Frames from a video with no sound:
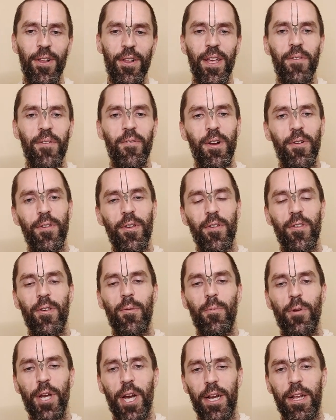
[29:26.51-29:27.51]
even if you
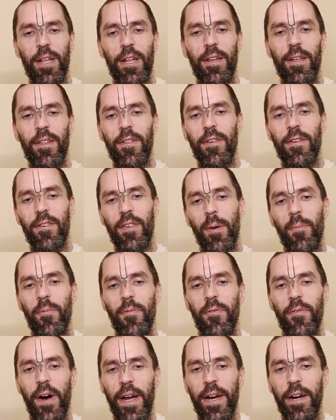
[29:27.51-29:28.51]
subject it to the same
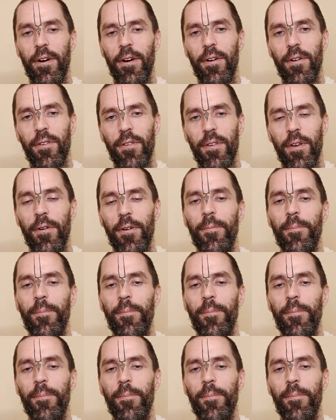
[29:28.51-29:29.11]
fire. So